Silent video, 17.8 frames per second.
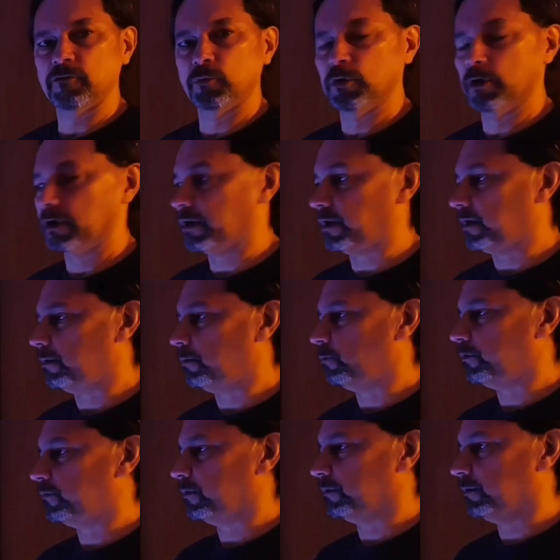that
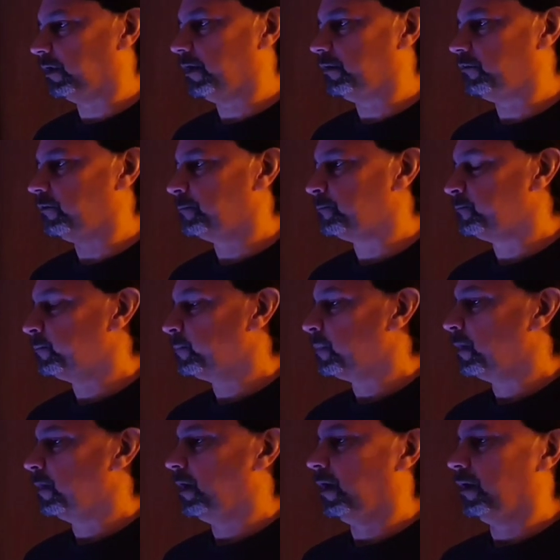Maxspect has come out with.
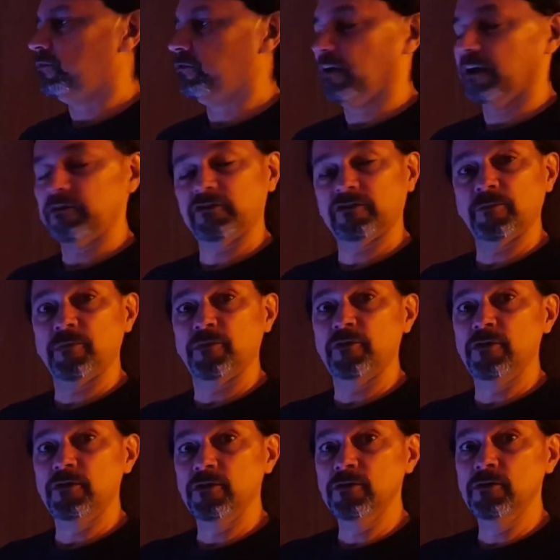
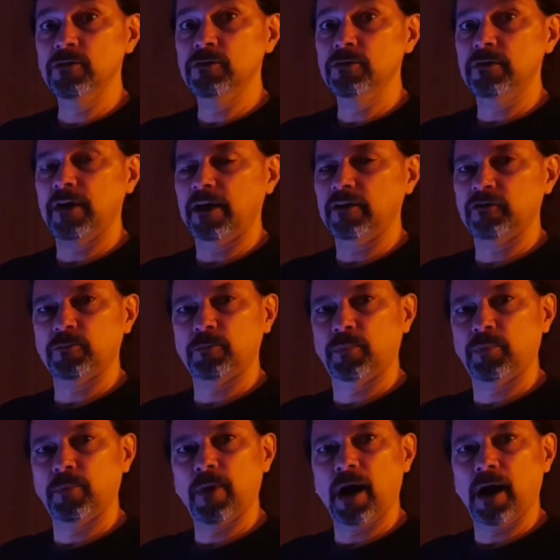Do a little bit of
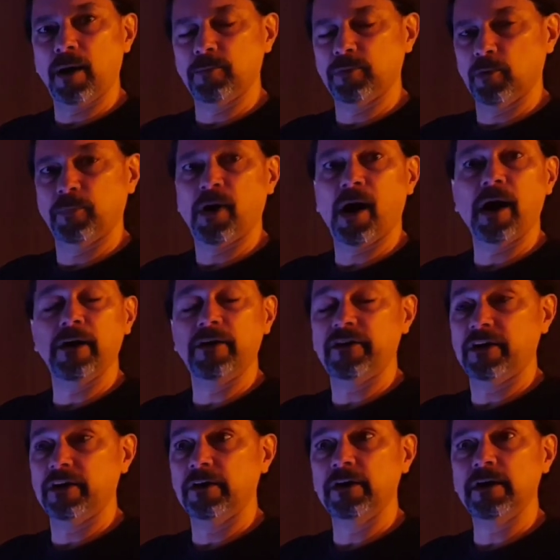research on it, it's
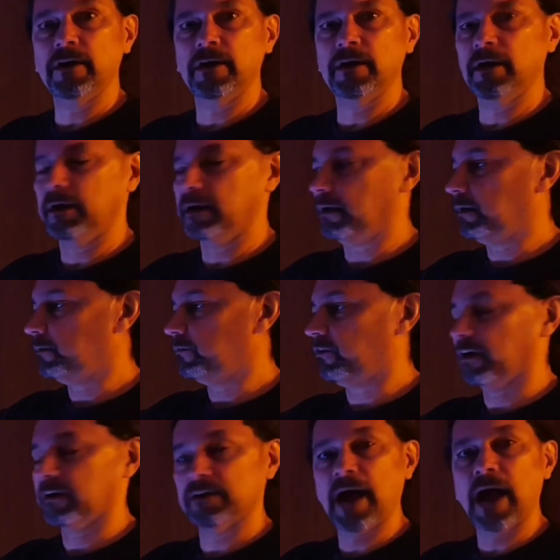pretty cool.
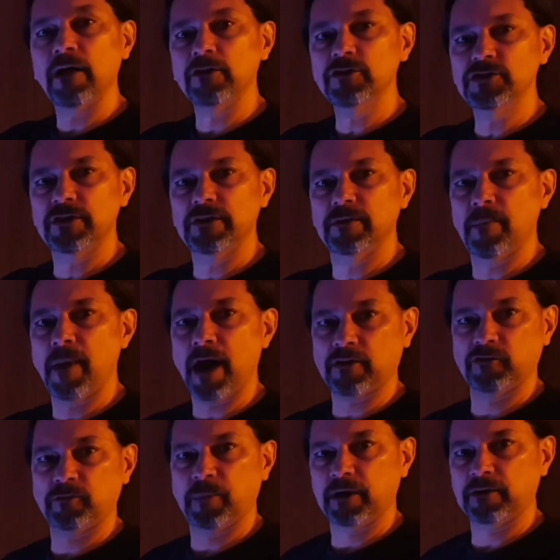
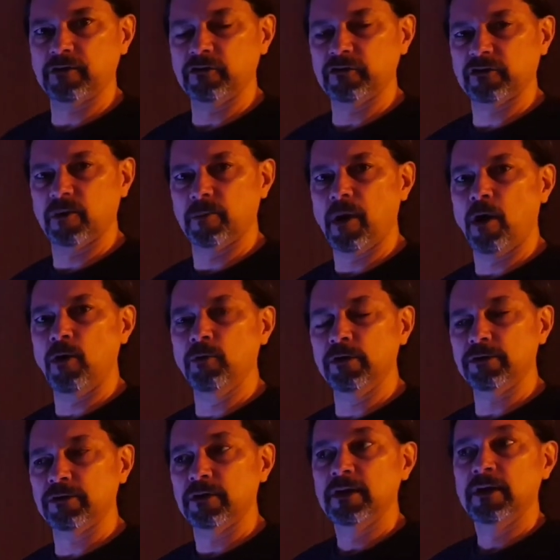So I'll go
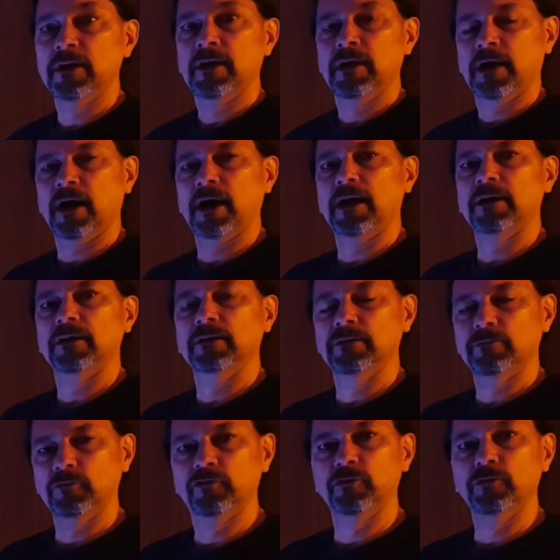over a couple of
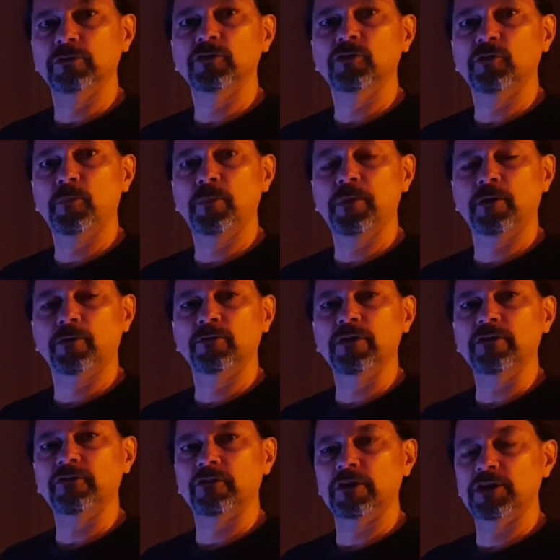things
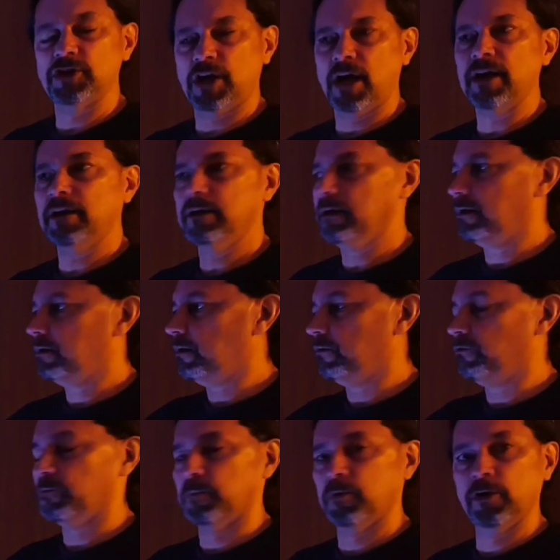that I like about the
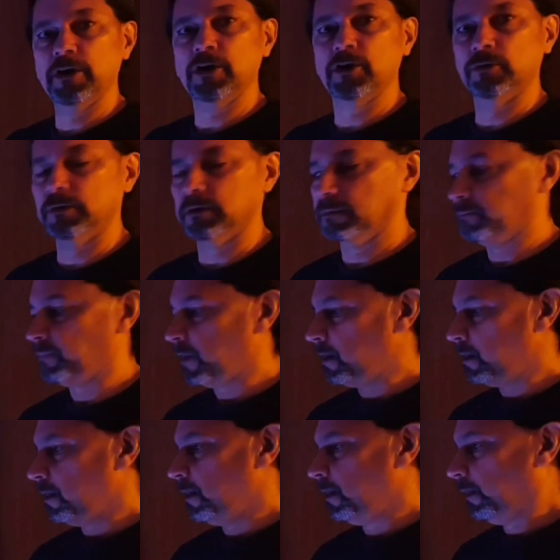light
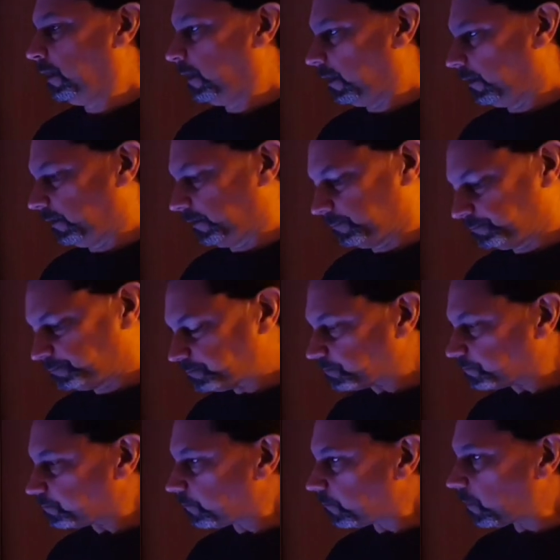and a
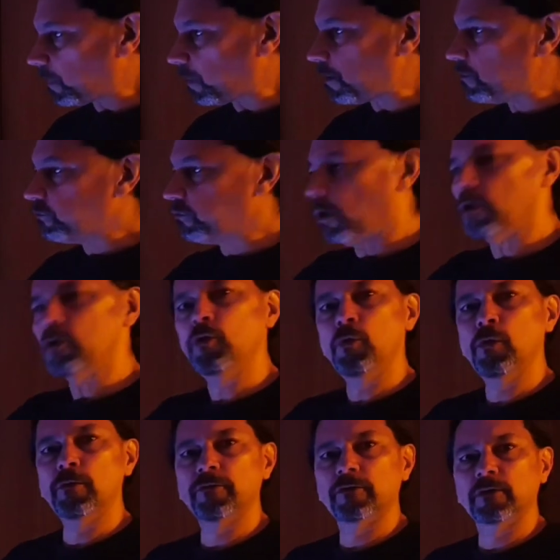couple of things that
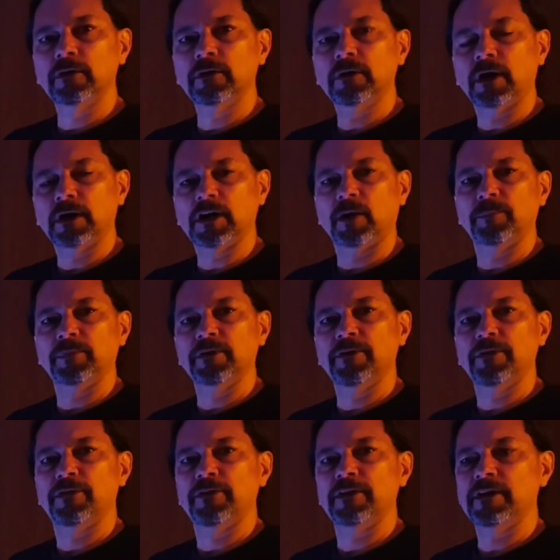I don't like so
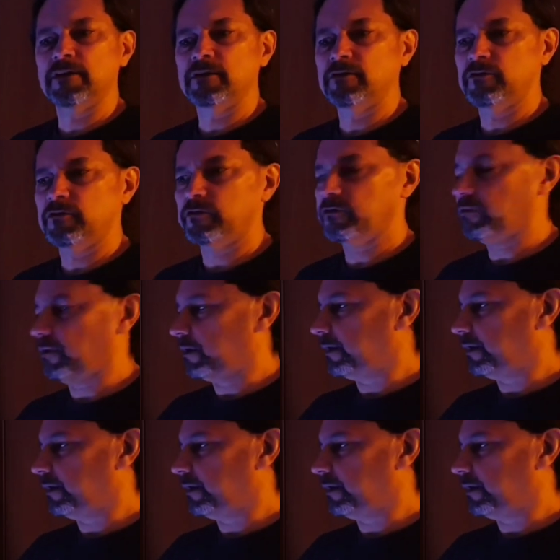much about the light.